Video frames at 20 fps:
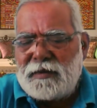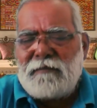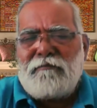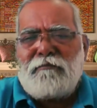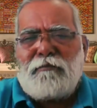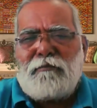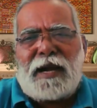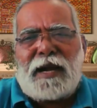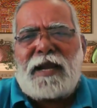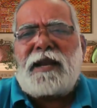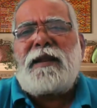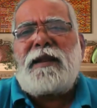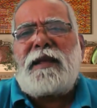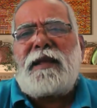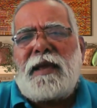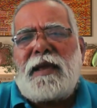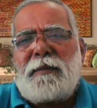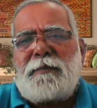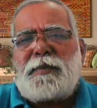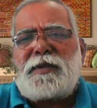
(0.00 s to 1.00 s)
But in
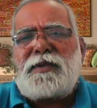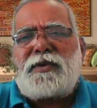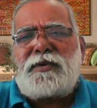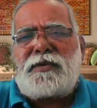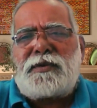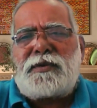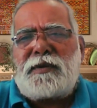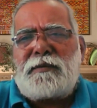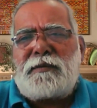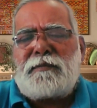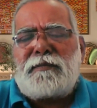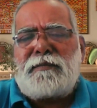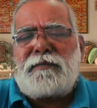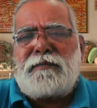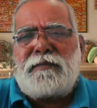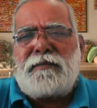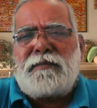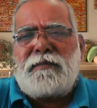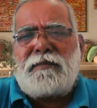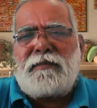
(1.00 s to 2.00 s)
KP system,
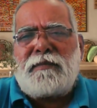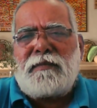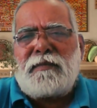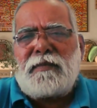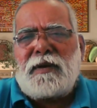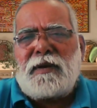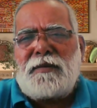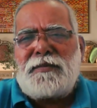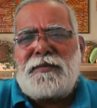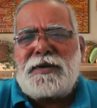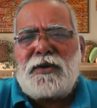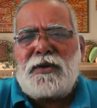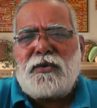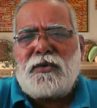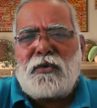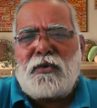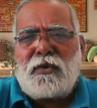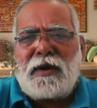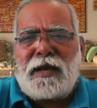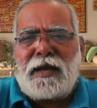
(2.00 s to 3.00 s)
our
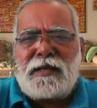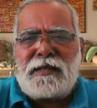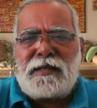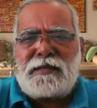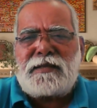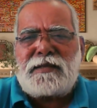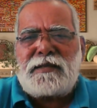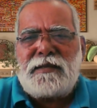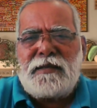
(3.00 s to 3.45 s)
Guru has